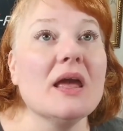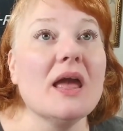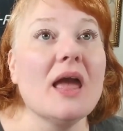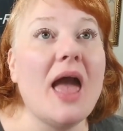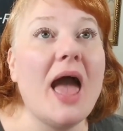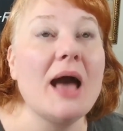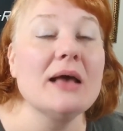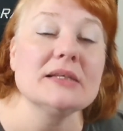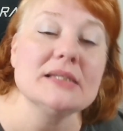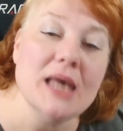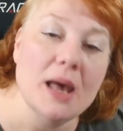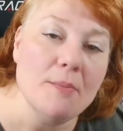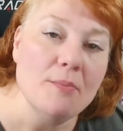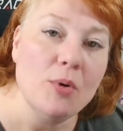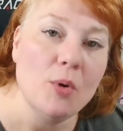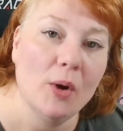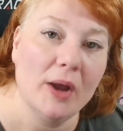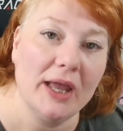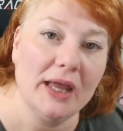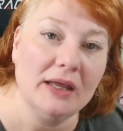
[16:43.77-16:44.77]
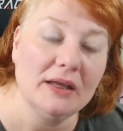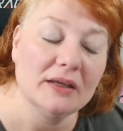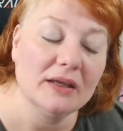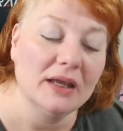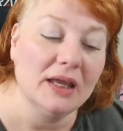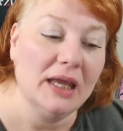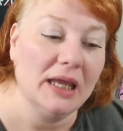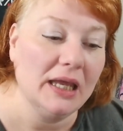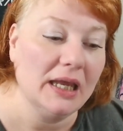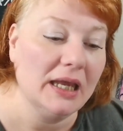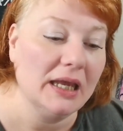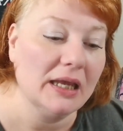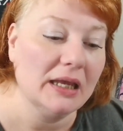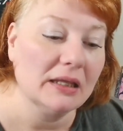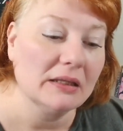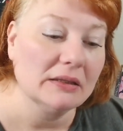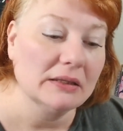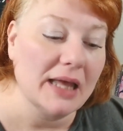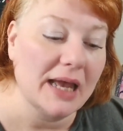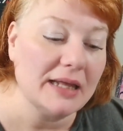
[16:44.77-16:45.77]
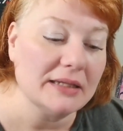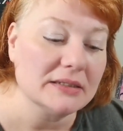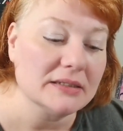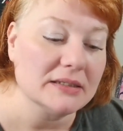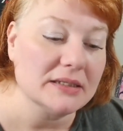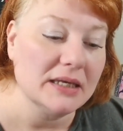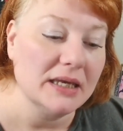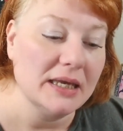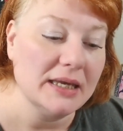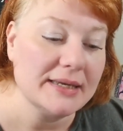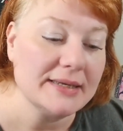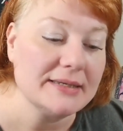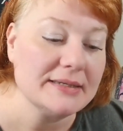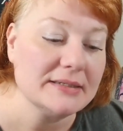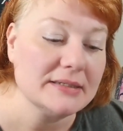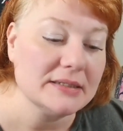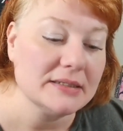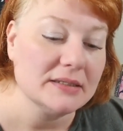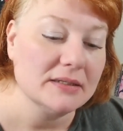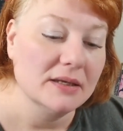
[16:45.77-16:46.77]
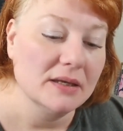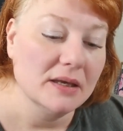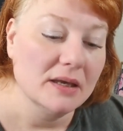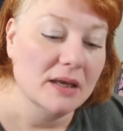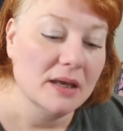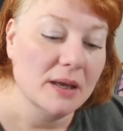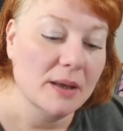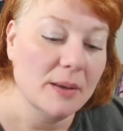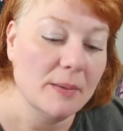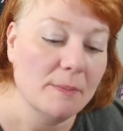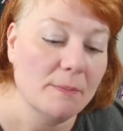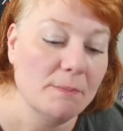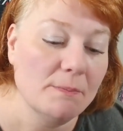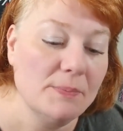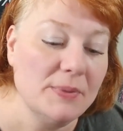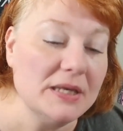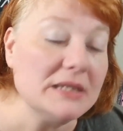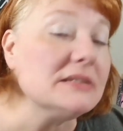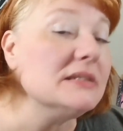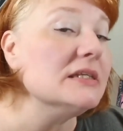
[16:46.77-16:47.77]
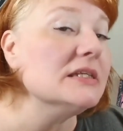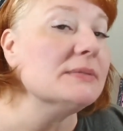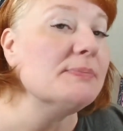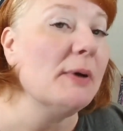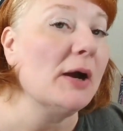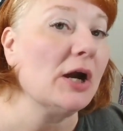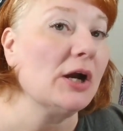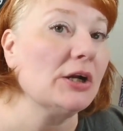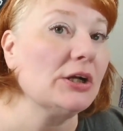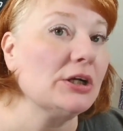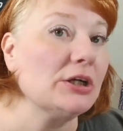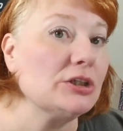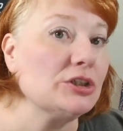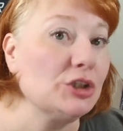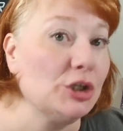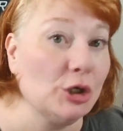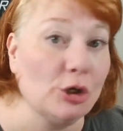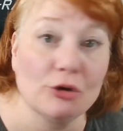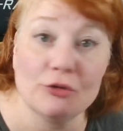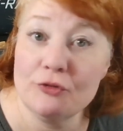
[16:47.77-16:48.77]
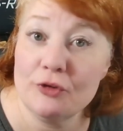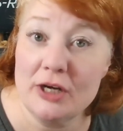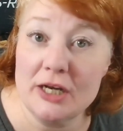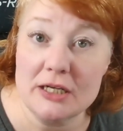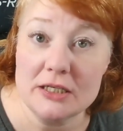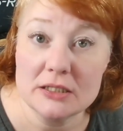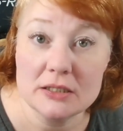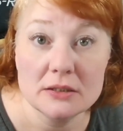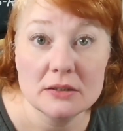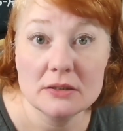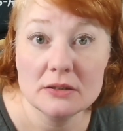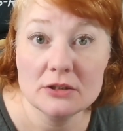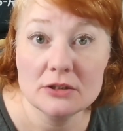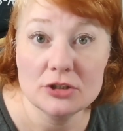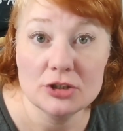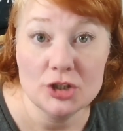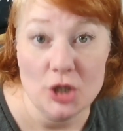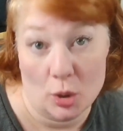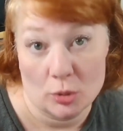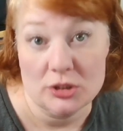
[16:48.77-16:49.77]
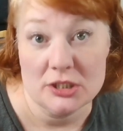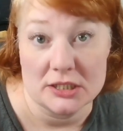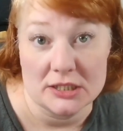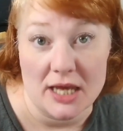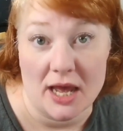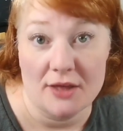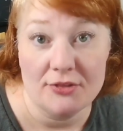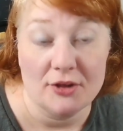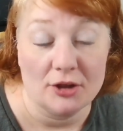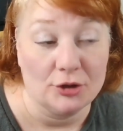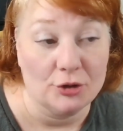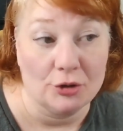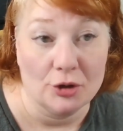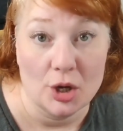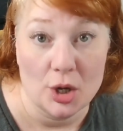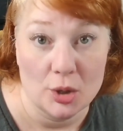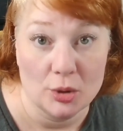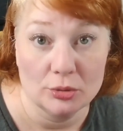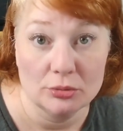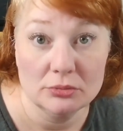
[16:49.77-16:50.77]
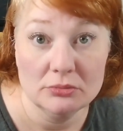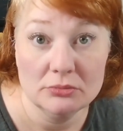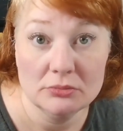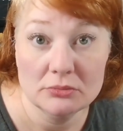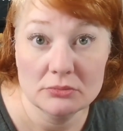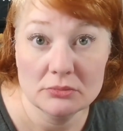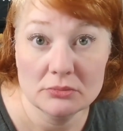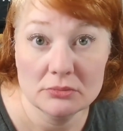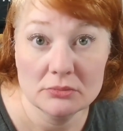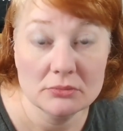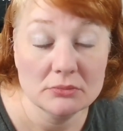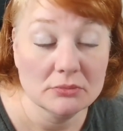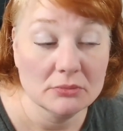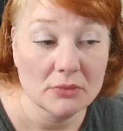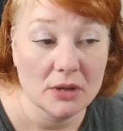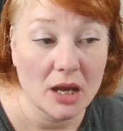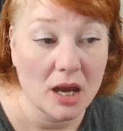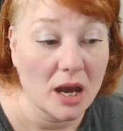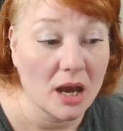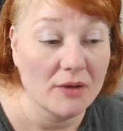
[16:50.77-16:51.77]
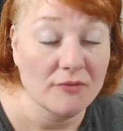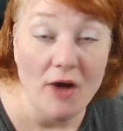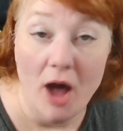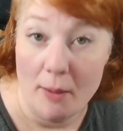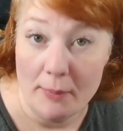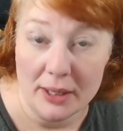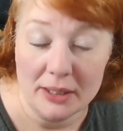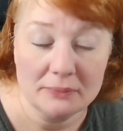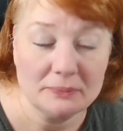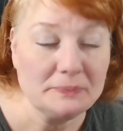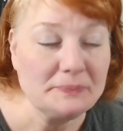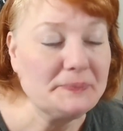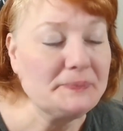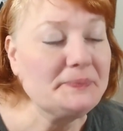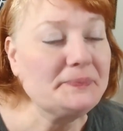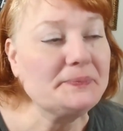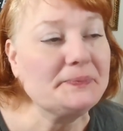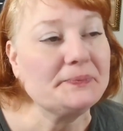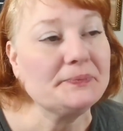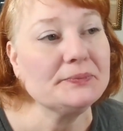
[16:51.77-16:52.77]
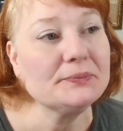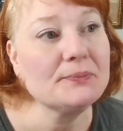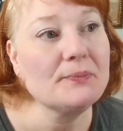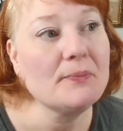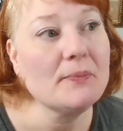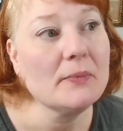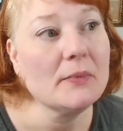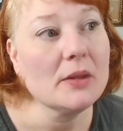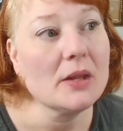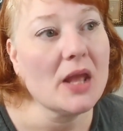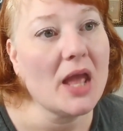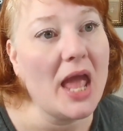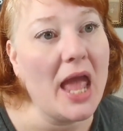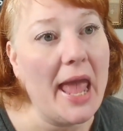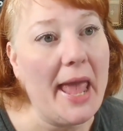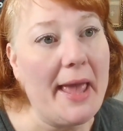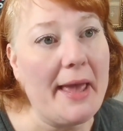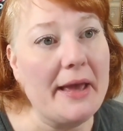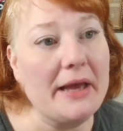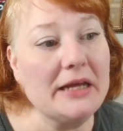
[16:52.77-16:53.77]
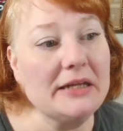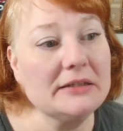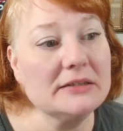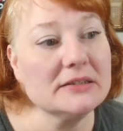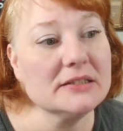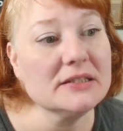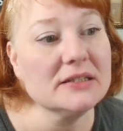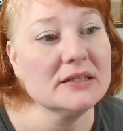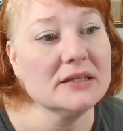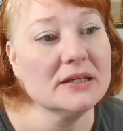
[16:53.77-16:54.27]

At some point, he lets his business partner's girlfriend choke to death on her own vomit. And